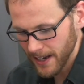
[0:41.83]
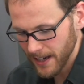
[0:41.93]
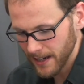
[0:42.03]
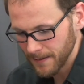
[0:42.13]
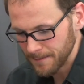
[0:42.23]

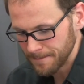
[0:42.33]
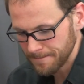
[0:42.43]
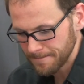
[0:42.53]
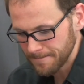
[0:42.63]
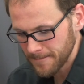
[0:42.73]
Um,
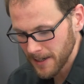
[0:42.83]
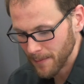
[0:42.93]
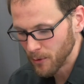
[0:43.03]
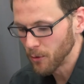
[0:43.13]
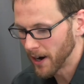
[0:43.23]

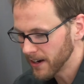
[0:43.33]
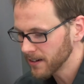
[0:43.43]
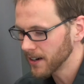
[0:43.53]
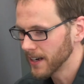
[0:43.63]
I'm a writer.